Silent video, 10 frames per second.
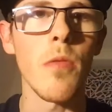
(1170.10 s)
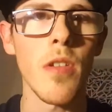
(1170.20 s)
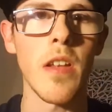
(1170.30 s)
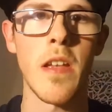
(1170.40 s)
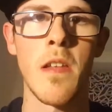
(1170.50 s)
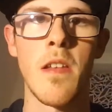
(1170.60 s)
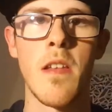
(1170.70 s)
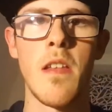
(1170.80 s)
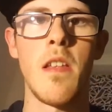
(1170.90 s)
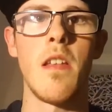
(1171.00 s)
So
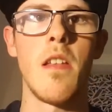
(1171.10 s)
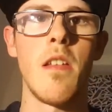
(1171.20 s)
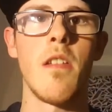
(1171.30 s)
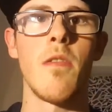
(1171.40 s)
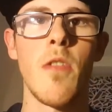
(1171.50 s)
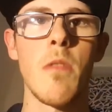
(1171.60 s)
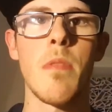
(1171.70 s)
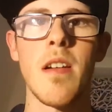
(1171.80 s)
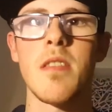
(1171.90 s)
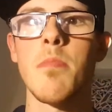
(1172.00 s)
hopefully
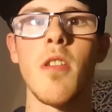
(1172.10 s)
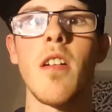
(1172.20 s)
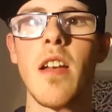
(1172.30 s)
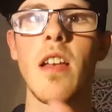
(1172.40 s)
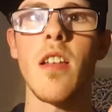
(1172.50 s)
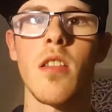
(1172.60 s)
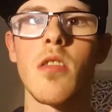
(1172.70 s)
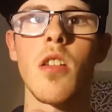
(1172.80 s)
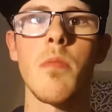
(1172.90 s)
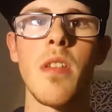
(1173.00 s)
third-party support
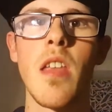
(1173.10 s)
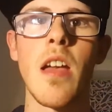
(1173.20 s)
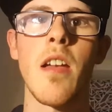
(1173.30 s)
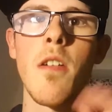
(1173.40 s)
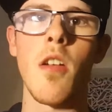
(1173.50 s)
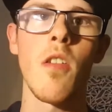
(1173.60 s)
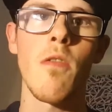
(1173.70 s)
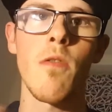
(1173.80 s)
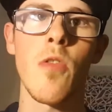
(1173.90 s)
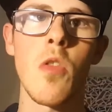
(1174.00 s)
is going to be there
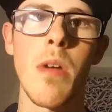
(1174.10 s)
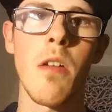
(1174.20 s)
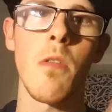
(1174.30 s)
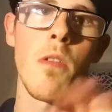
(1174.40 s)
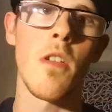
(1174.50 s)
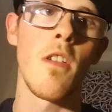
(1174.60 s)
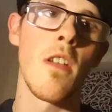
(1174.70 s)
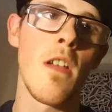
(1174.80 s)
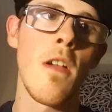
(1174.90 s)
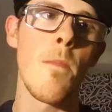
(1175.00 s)

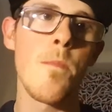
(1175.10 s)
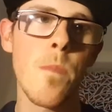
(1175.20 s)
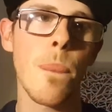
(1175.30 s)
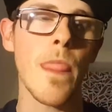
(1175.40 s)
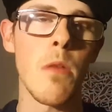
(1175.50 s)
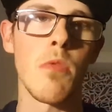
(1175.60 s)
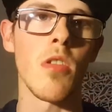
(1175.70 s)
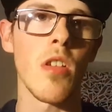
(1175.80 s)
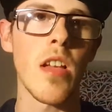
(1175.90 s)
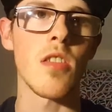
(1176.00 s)
throughout,
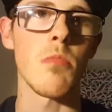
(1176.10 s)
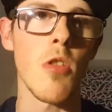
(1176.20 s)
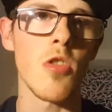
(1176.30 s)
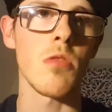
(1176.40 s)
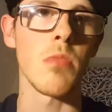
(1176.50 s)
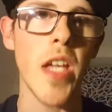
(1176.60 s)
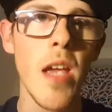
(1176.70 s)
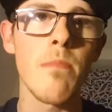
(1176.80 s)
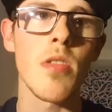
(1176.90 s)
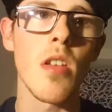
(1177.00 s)
and we're going to get some
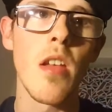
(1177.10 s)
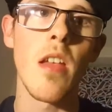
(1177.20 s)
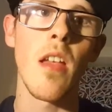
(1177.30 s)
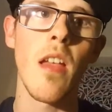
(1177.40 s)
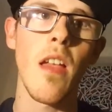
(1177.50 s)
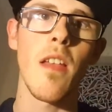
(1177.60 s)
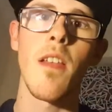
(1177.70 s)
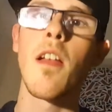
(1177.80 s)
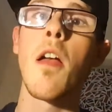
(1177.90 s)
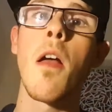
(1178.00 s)
awesome games.
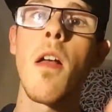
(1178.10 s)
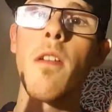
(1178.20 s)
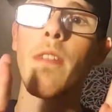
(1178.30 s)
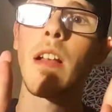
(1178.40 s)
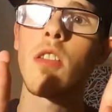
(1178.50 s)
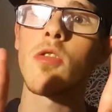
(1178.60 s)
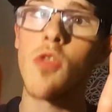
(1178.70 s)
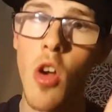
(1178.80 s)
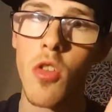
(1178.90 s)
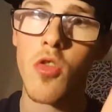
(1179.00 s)

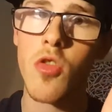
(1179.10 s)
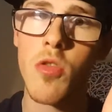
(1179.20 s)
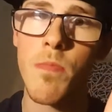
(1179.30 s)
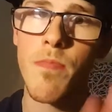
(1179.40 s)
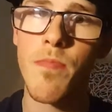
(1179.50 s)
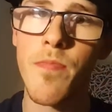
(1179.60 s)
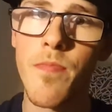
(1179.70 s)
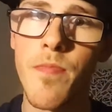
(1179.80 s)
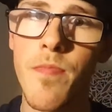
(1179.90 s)
Fingers crossed.